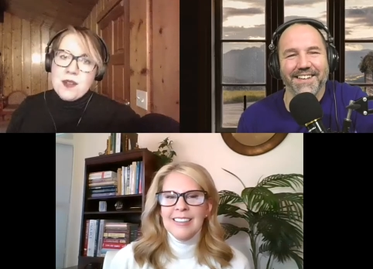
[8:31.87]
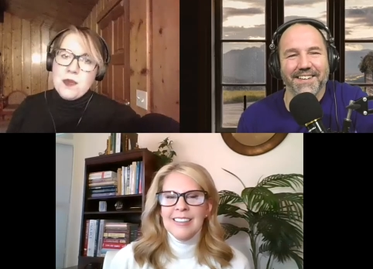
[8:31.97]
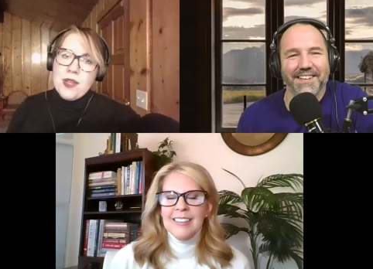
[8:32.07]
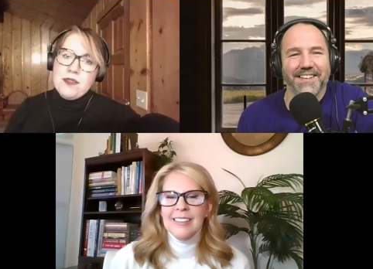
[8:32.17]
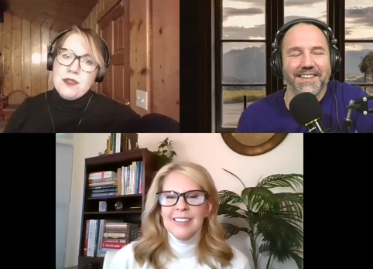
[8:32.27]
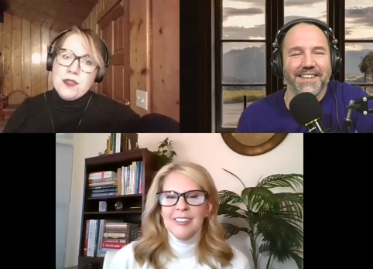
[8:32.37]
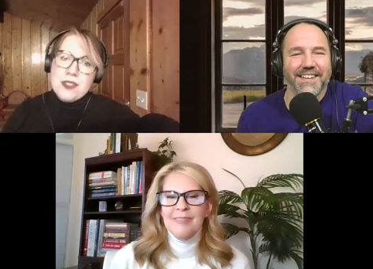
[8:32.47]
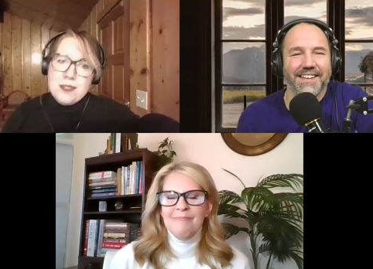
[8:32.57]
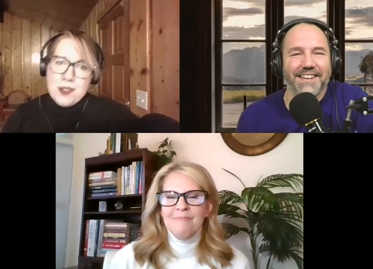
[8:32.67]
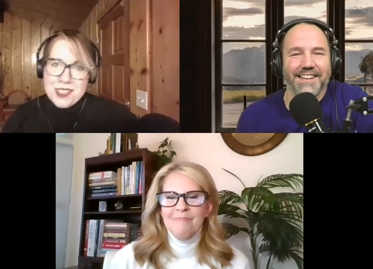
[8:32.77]

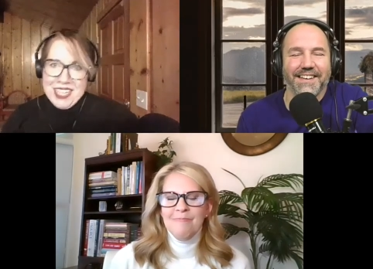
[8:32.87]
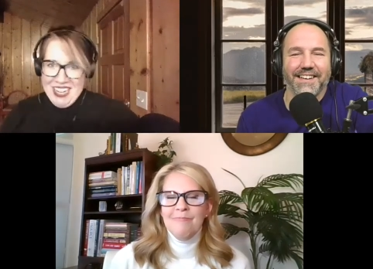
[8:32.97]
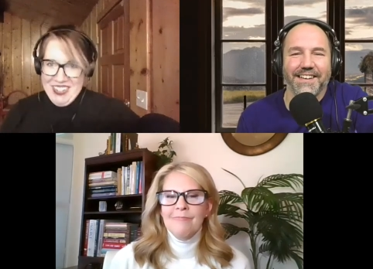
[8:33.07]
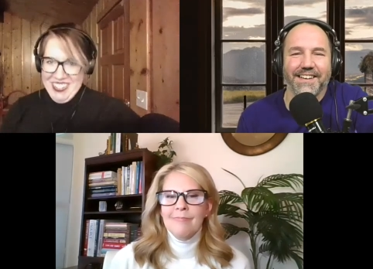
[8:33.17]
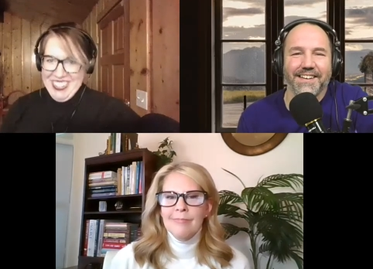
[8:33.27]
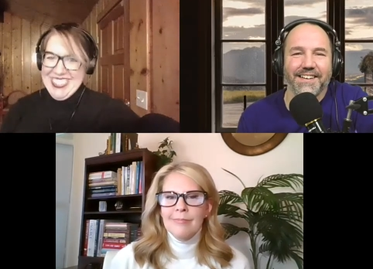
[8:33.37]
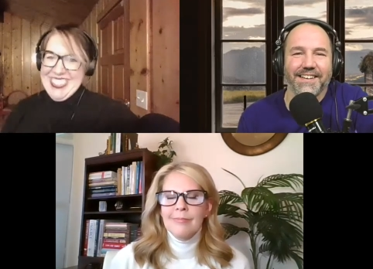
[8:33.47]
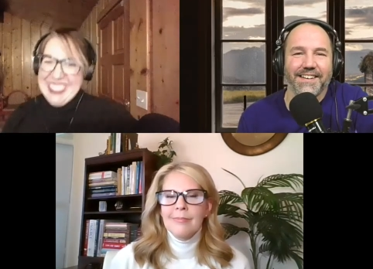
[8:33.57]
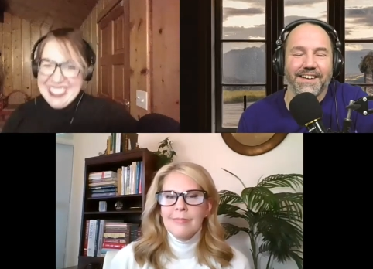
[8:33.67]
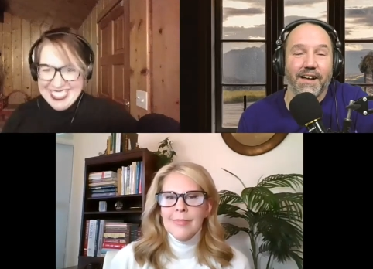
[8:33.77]
Speaker 1: Blindfolded, going down.
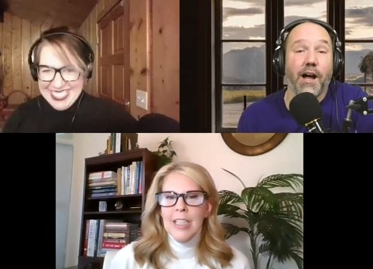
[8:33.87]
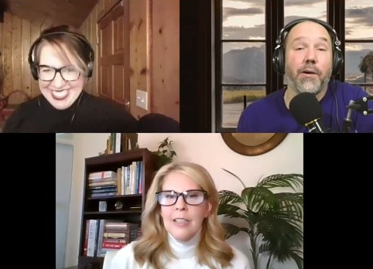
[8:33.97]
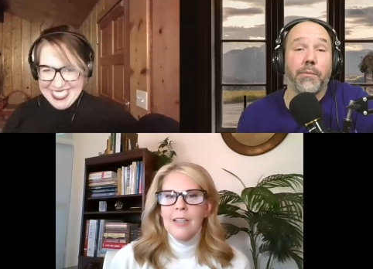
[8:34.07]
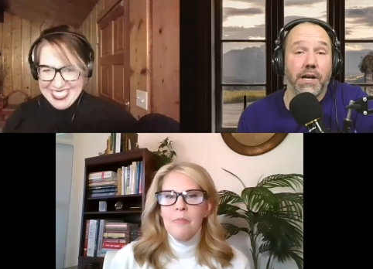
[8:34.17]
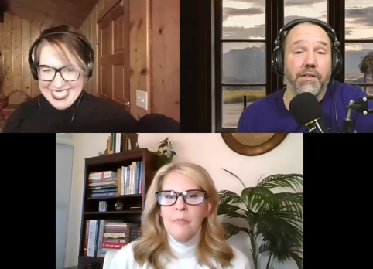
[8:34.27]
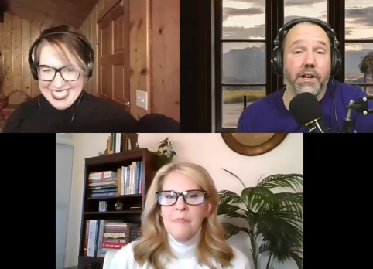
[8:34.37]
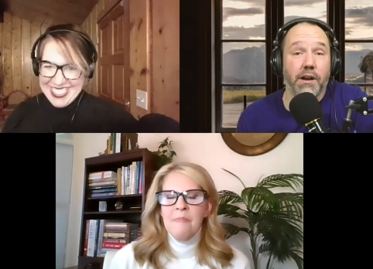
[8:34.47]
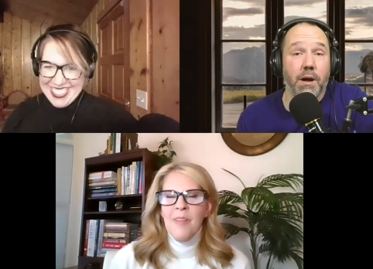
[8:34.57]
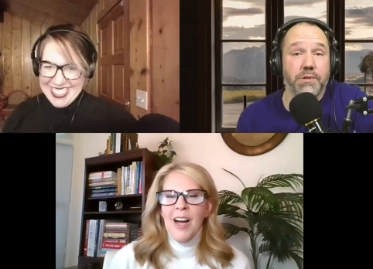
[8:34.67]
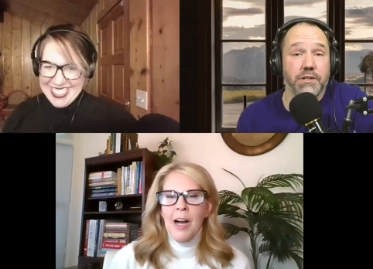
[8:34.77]
Speaker 2: I'm going to give you an
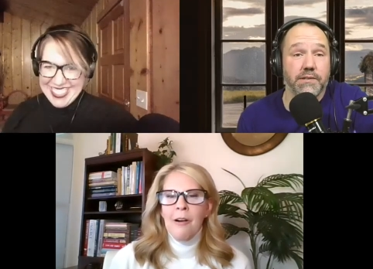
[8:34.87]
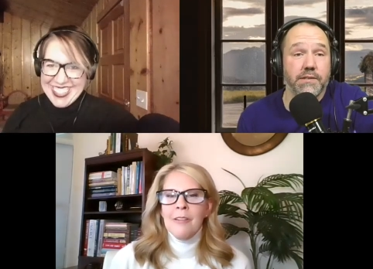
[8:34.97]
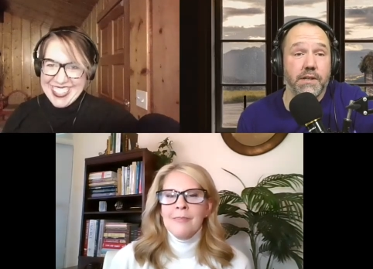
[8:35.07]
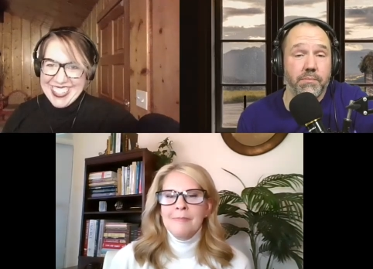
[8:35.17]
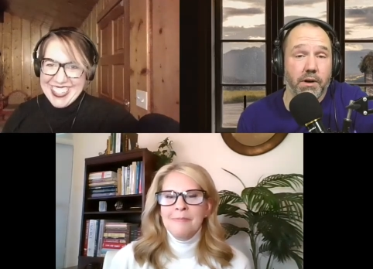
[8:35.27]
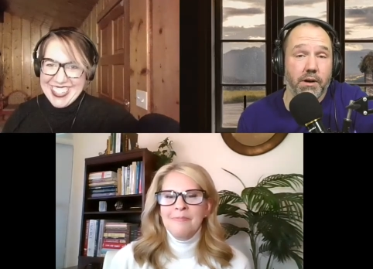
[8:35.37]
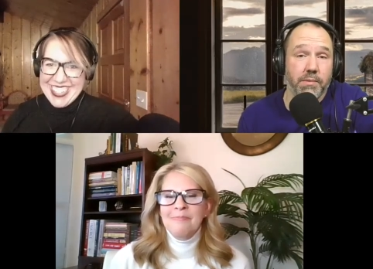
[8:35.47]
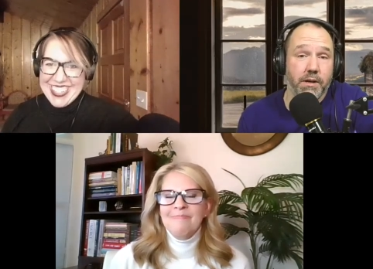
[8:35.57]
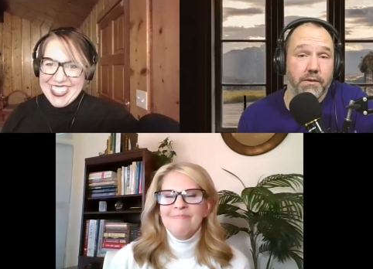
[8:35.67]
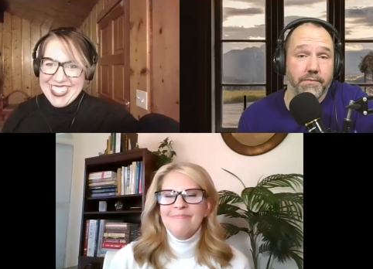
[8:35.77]
option C,
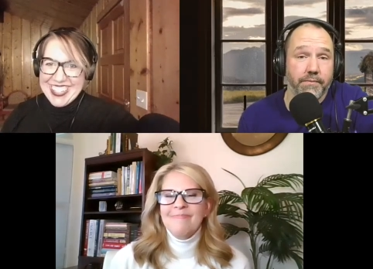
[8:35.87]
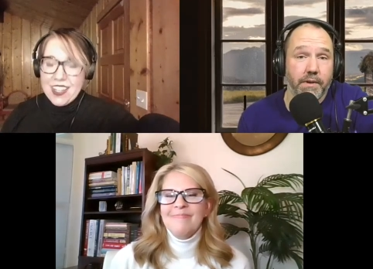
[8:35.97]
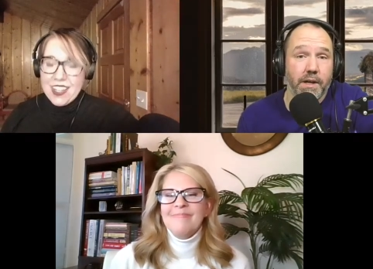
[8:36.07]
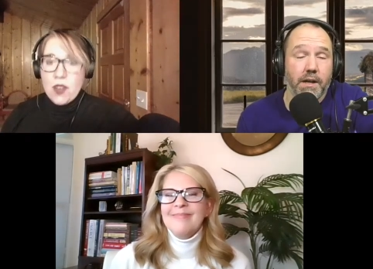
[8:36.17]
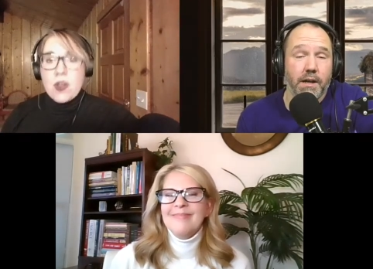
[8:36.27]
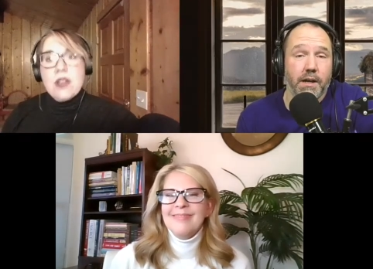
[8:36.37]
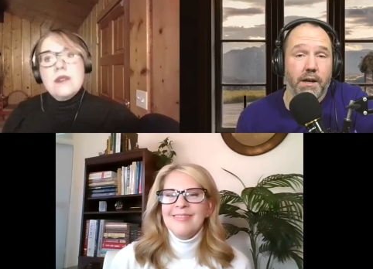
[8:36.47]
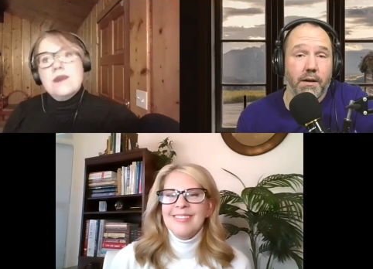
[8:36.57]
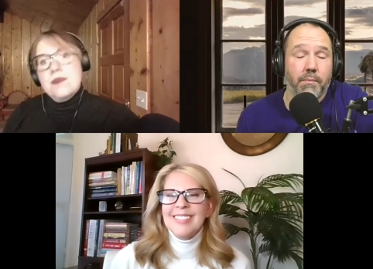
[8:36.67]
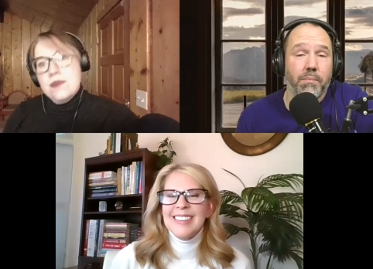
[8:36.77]
Barb, though. Okay.
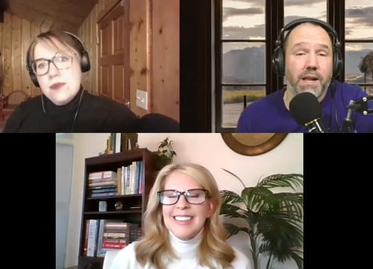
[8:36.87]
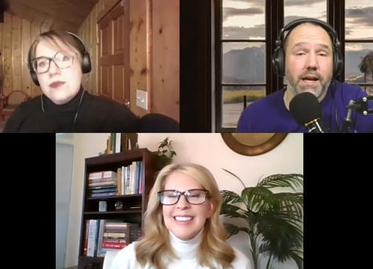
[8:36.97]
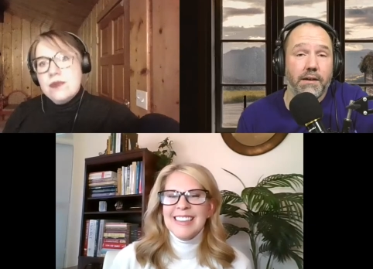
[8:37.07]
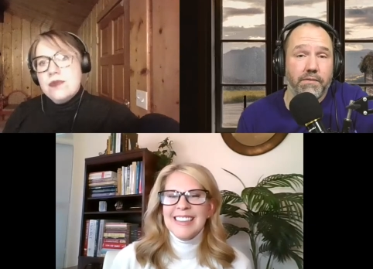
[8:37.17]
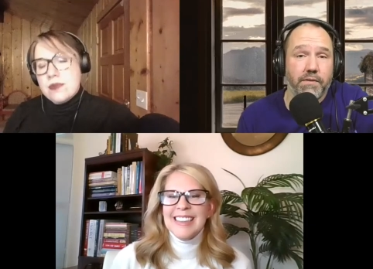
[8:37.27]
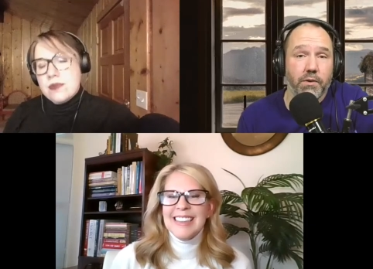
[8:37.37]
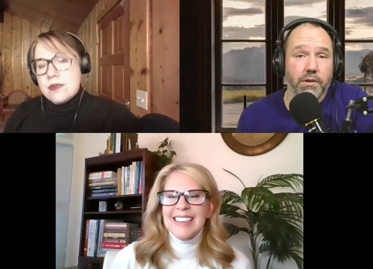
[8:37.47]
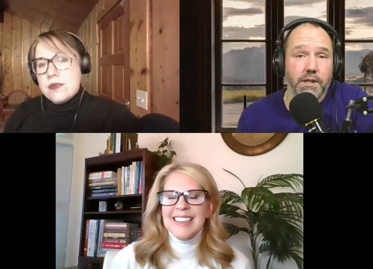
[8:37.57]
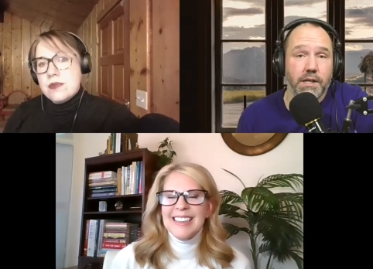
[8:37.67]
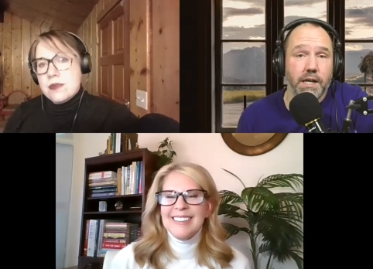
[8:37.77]

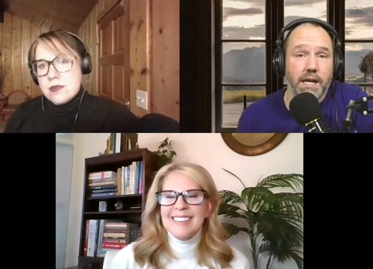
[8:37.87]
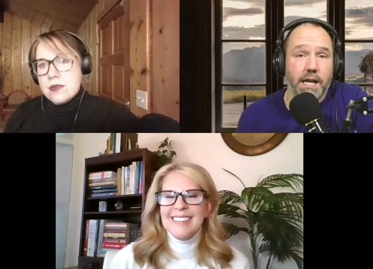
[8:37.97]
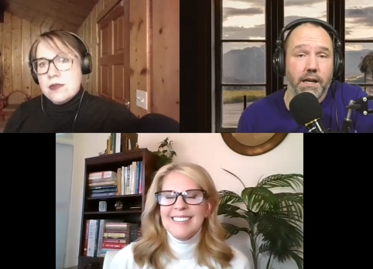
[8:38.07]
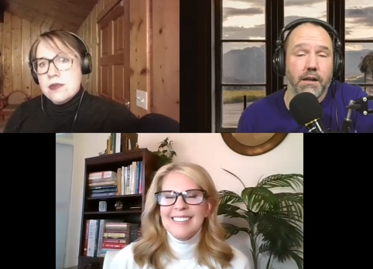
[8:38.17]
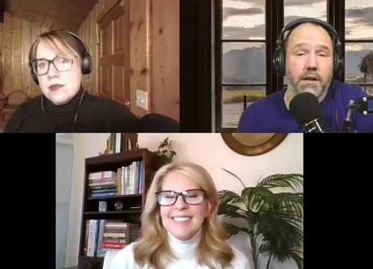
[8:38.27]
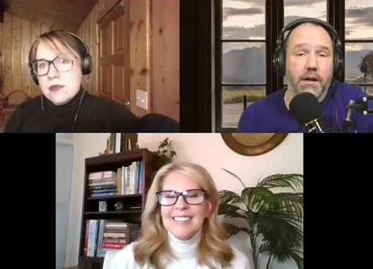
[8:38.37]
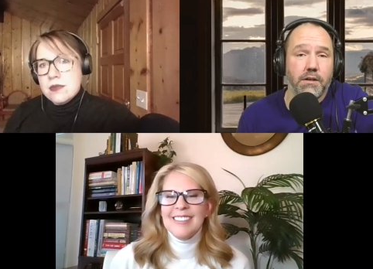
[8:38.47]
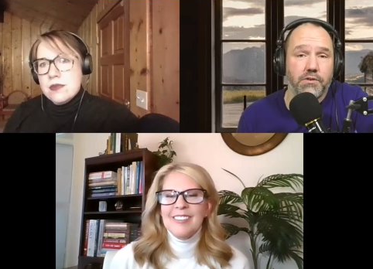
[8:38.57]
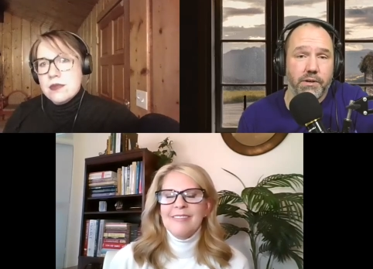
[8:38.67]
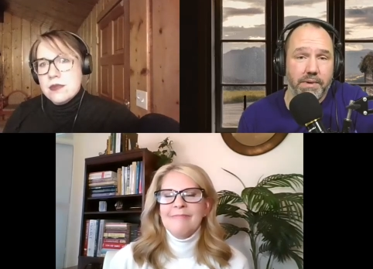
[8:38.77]
Blindfolded in a
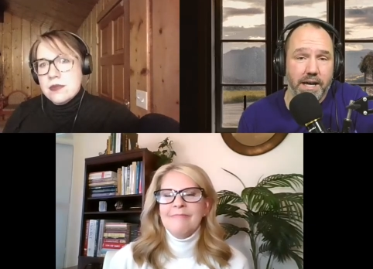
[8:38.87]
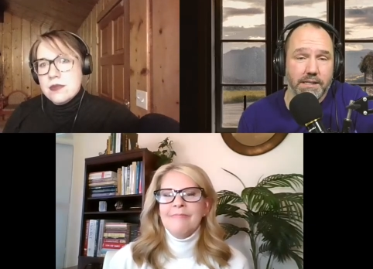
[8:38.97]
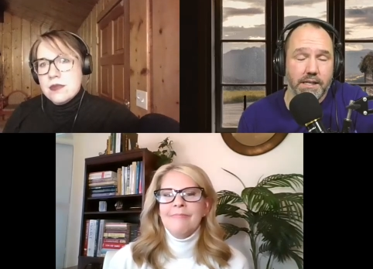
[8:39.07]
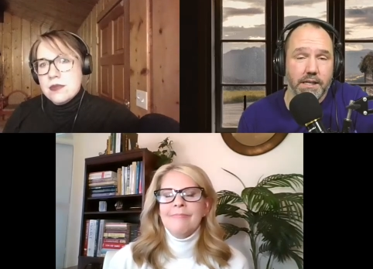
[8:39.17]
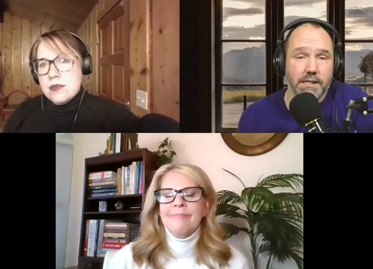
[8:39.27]
laundry basket,